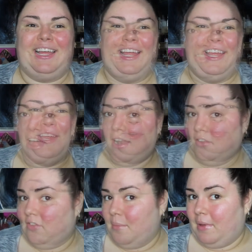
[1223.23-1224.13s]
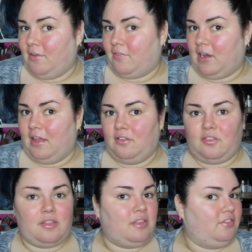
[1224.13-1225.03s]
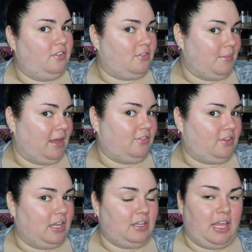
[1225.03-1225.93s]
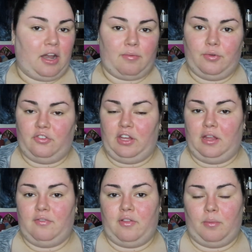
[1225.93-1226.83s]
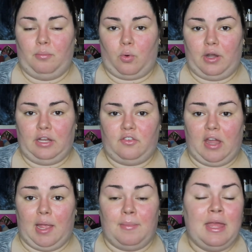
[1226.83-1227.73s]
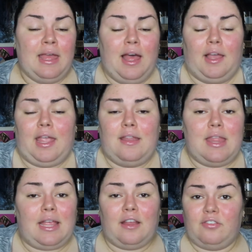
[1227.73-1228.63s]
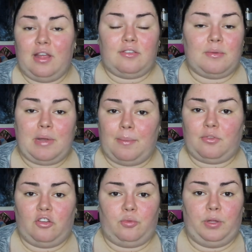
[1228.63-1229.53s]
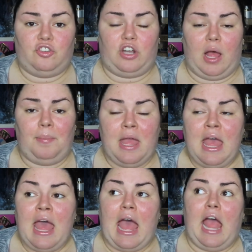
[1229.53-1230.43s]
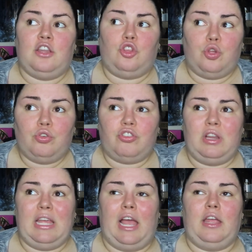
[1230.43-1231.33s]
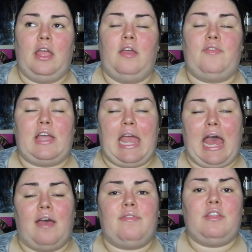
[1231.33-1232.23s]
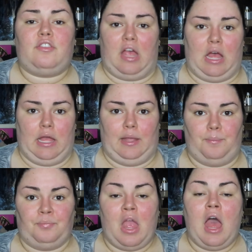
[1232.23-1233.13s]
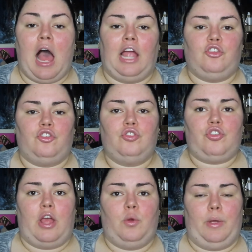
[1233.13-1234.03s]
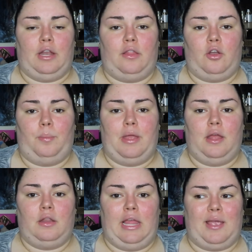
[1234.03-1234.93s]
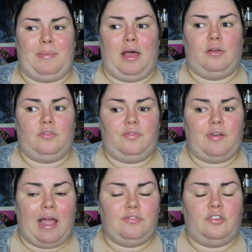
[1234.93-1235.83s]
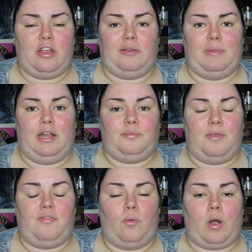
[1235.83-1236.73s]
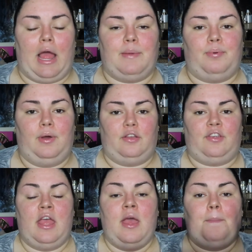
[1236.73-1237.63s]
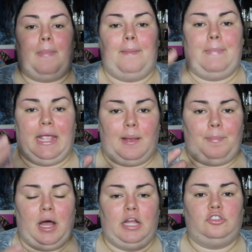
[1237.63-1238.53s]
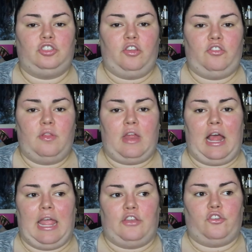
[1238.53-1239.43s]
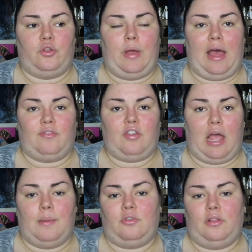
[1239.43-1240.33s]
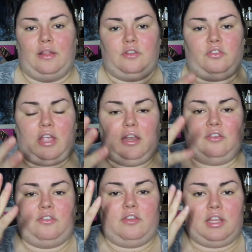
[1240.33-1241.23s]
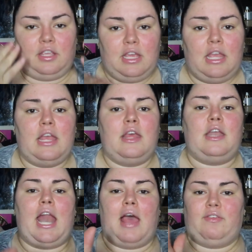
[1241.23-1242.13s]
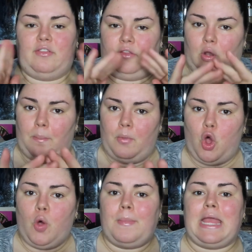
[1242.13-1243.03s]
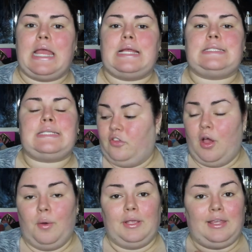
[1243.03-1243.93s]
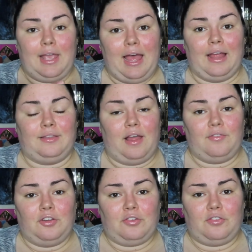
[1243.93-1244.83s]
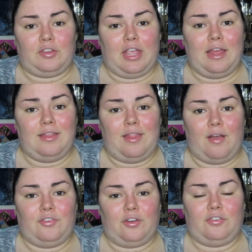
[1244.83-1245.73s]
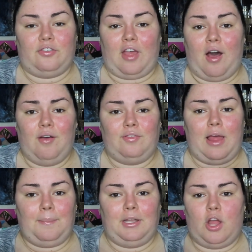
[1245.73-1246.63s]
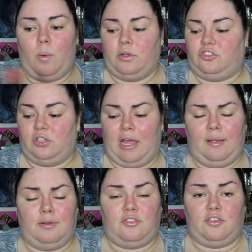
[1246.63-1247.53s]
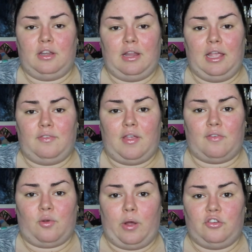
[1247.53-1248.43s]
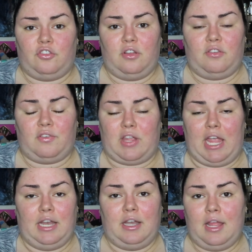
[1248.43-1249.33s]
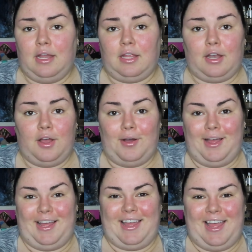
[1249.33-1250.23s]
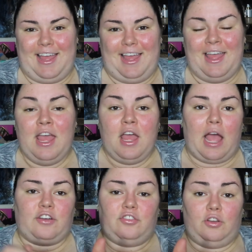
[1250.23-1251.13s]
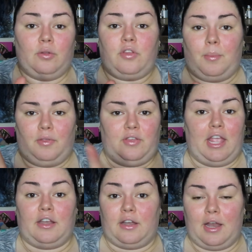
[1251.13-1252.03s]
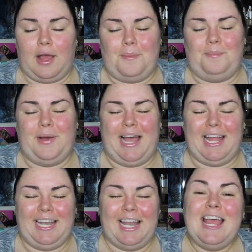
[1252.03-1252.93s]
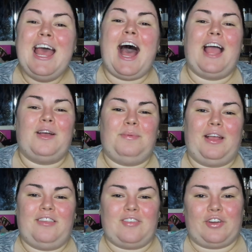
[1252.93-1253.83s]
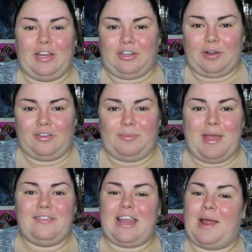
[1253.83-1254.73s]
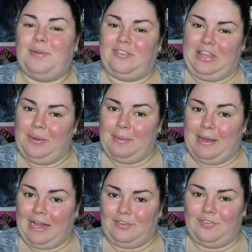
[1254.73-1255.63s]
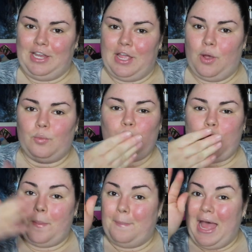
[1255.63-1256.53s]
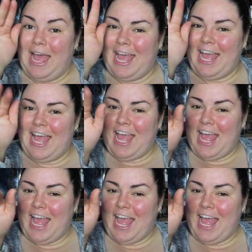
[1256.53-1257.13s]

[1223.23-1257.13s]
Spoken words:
That is it, my friends. This is my skincare routine for the morning time. Again, like I said, sometimes I switch it up. And usually, if I have the time, I do try to wait a little bit, like about 5 to 10 minutes before I put my makeup on, just so that I do have time to let this kind of sink in and have its little moment. So yeah, love your skin, love yourself. Let me know what you like, what you didn't like, if you have questions, if you hated it, you know. Actually, don't tell me if you hated it. But I hope you guys have a great Christmas, and I will see you in my next video. Bye!